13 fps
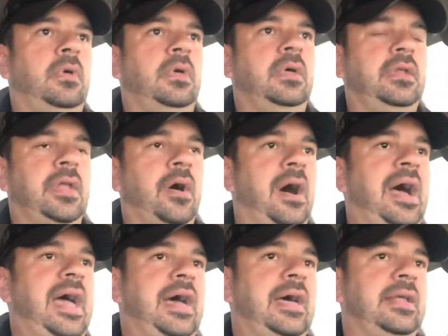Now I
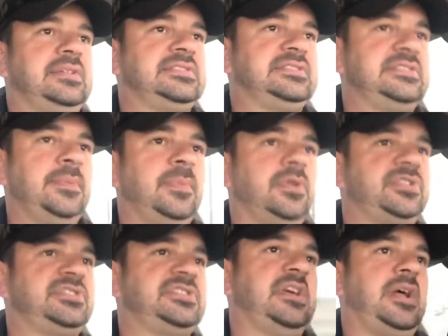had a similar
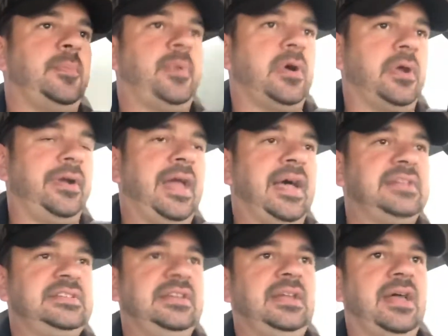setup on a
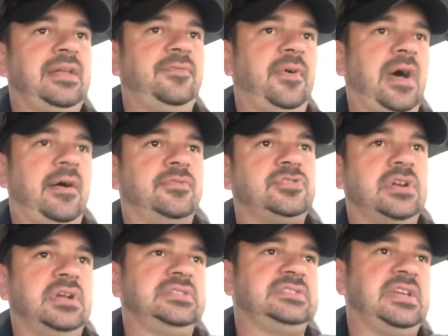1995
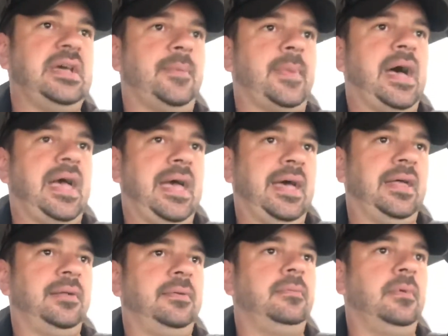Trans Am I
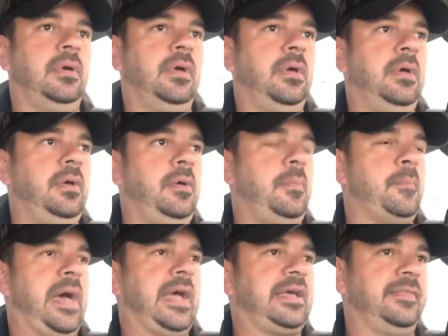had
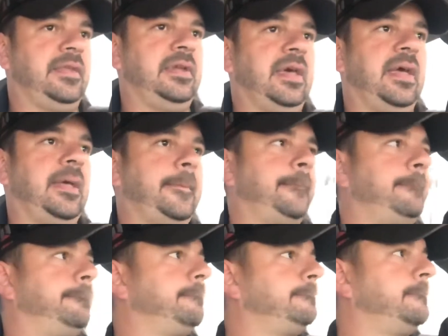back in the day,
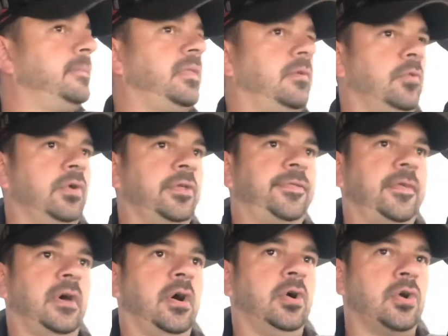with
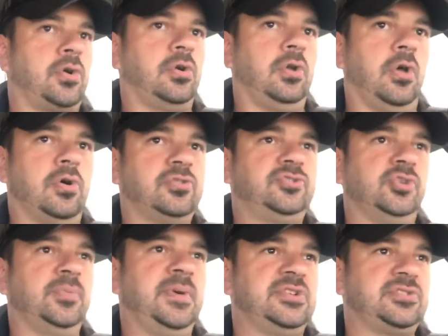hooker long
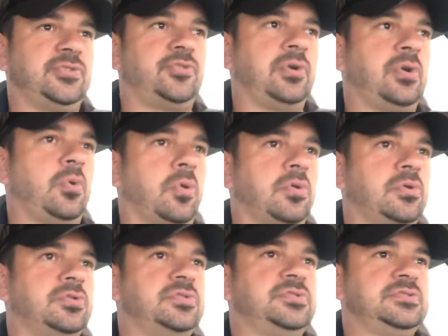tube 1 3/4,